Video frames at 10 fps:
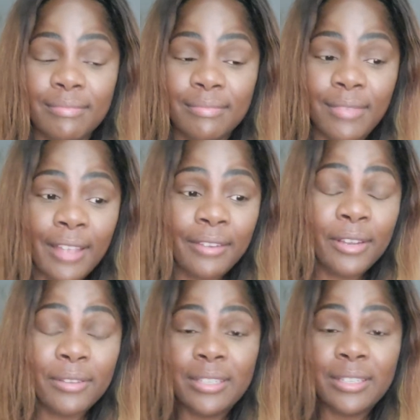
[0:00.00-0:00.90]

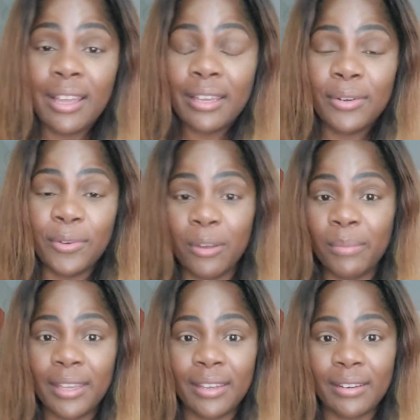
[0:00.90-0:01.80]
like stuck and
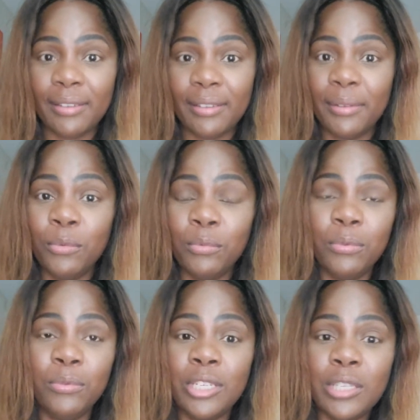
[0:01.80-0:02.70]
dormant, who
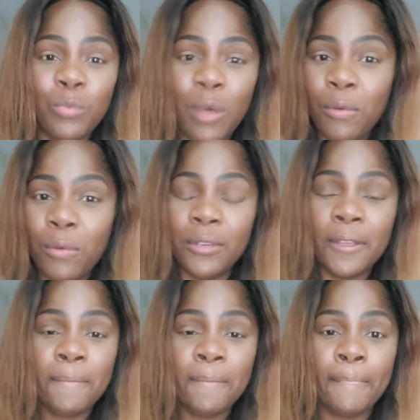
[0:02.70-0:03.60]
just won't
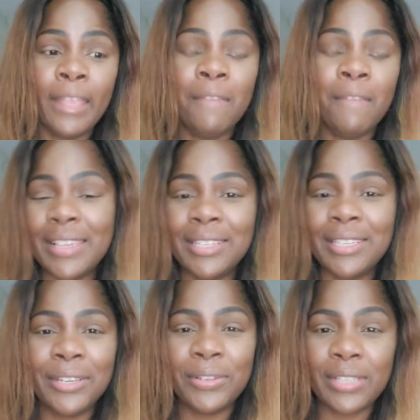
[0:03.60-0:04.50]
invest in
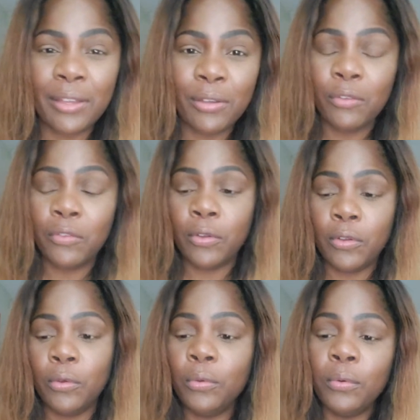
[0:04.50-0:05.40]
yourself,
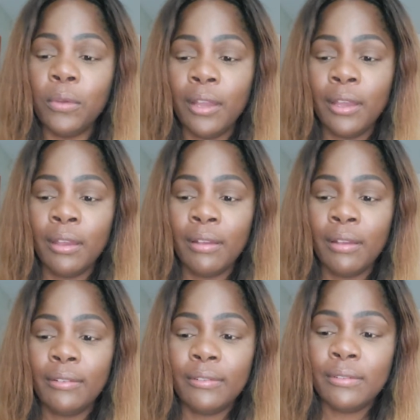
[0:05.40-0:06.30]
who
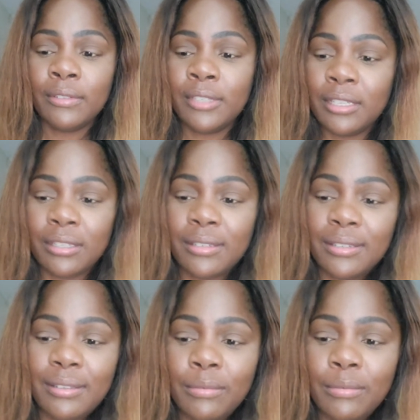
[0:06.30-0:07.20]
just
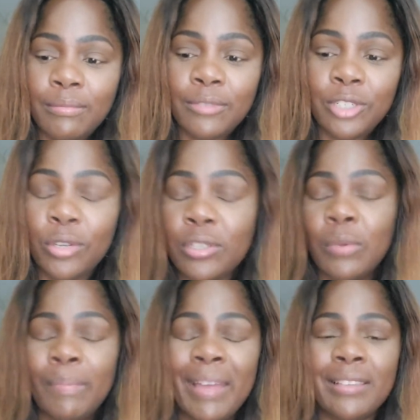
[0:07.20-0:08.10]
choose to
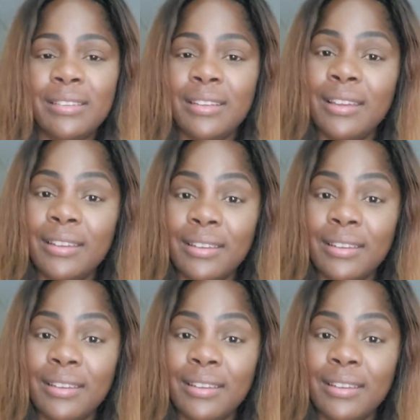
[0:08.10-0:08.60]
remain stuck,